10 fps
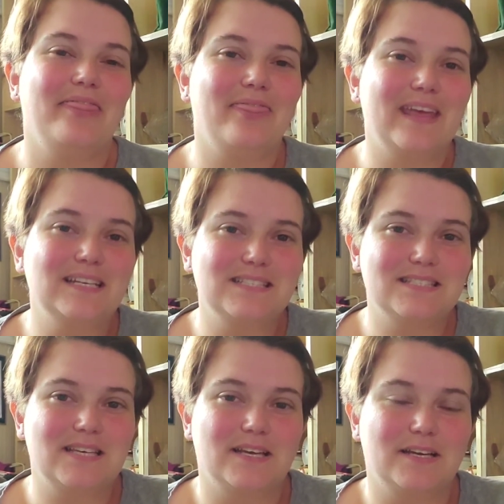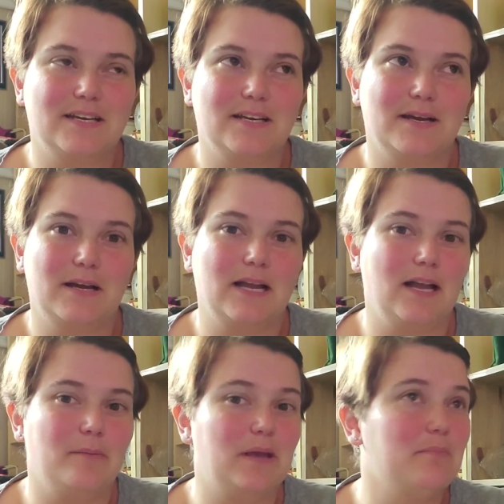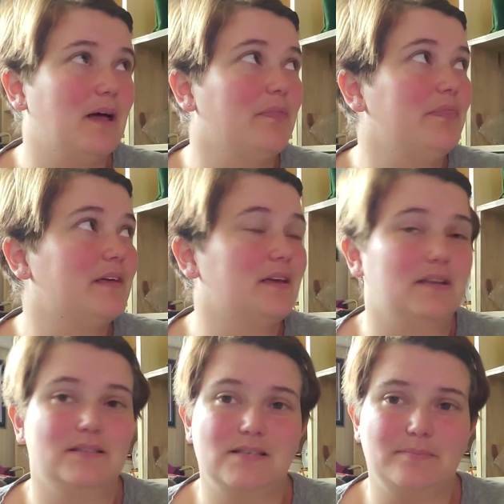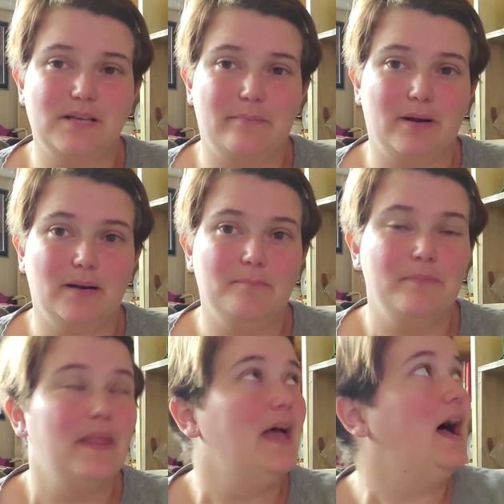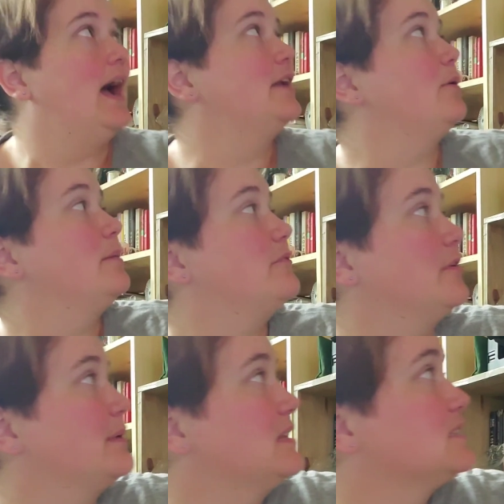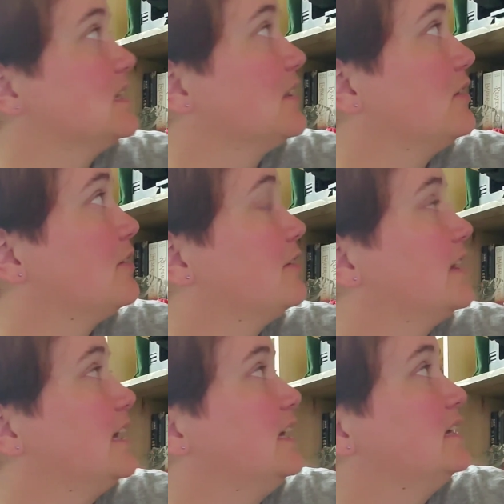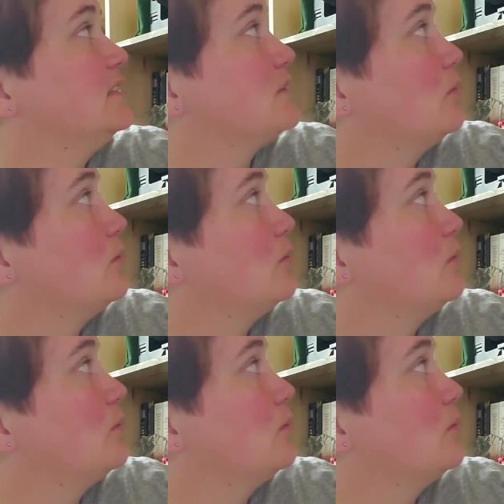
this coming month in September, I know I'm filming this a little early. It is